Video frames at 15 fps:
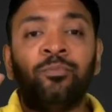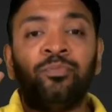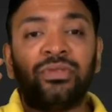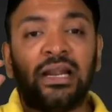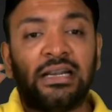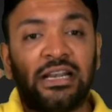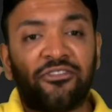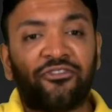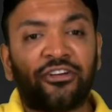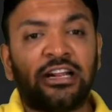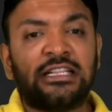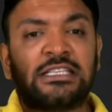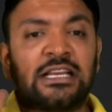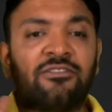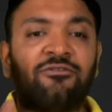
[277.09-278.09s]
The
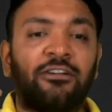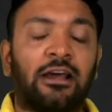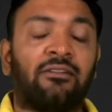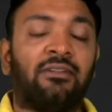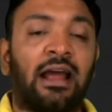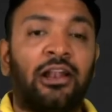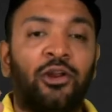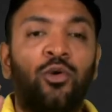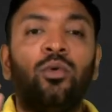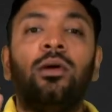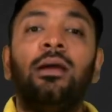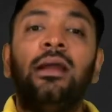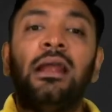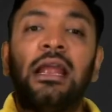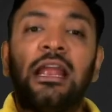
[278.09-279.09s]
difference in fair value,
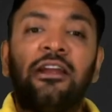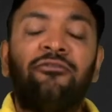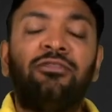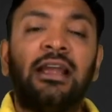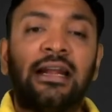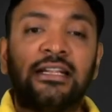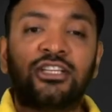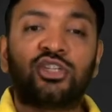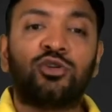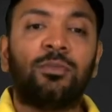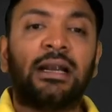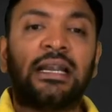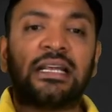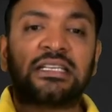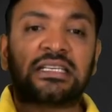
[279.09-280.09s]
if the
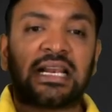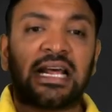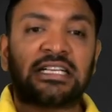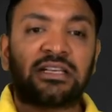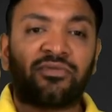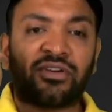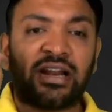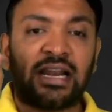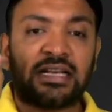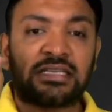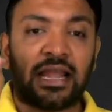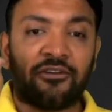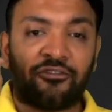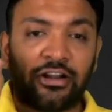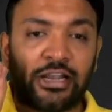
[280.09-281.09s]
instrument is classified as
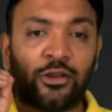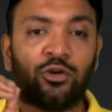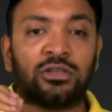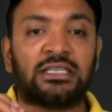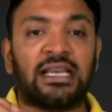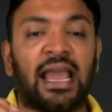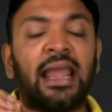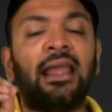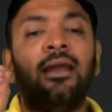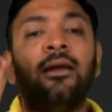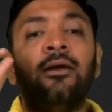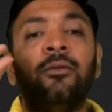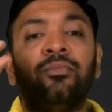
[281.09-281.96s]
FVTOCI,